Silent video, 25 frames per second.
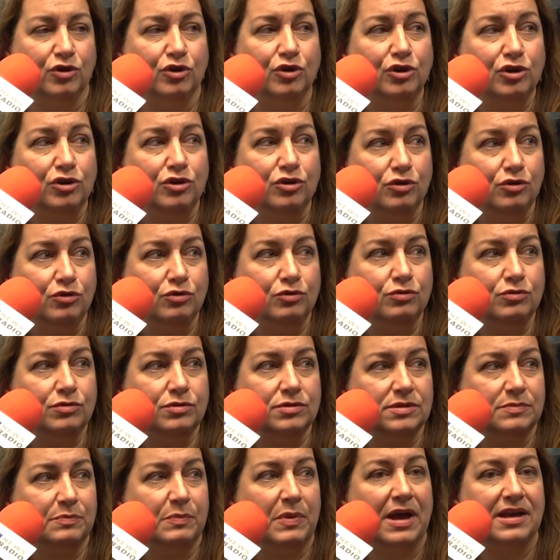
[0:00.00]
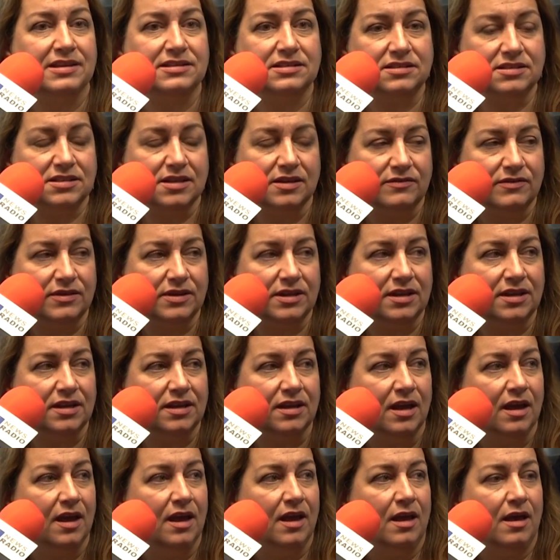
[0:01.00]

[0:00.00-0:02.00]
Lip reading: good news, positivity,